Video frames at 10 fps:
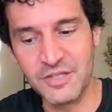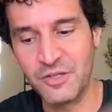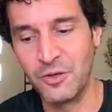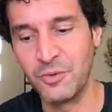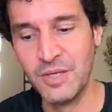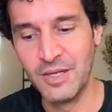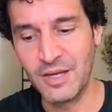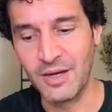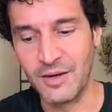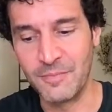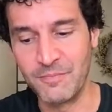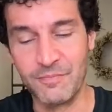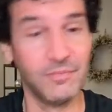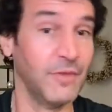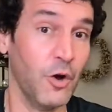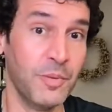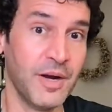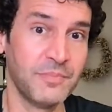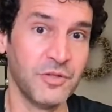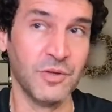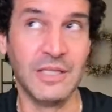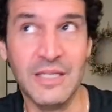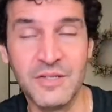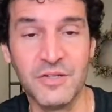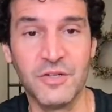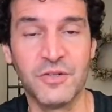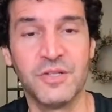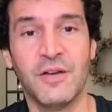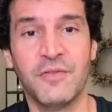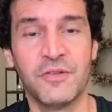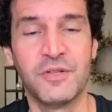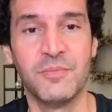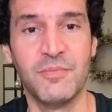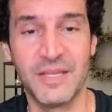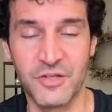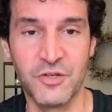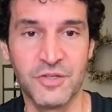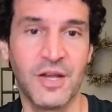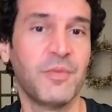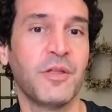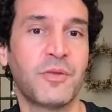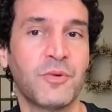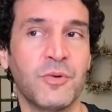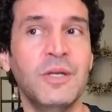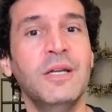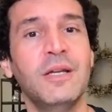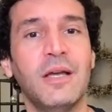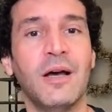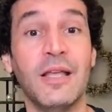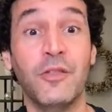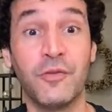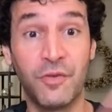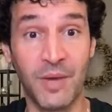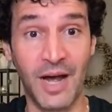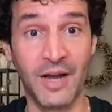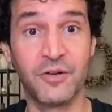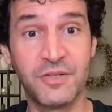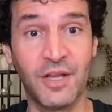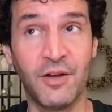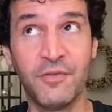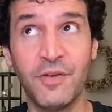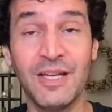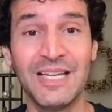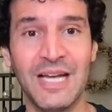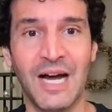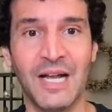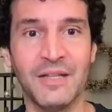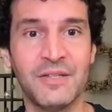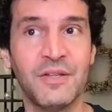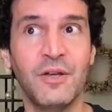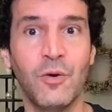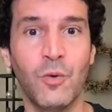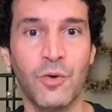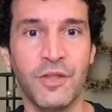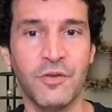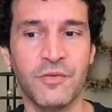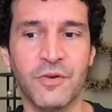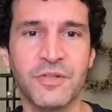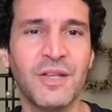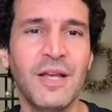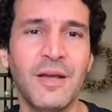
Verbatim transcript: So open up to it. Listen to yourself. There's some messages coming through either from higher self, guides, or the universe.